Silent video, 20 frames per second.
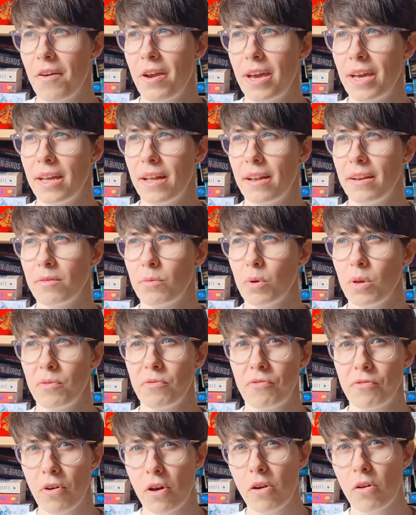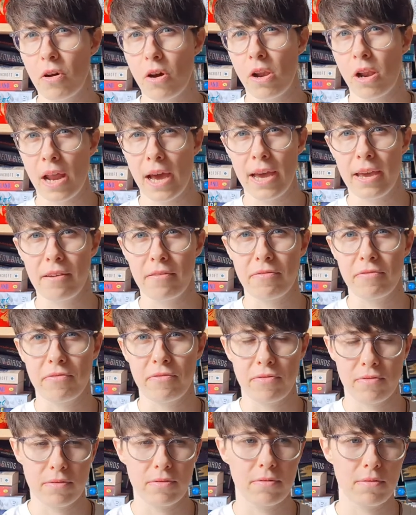and we follow her life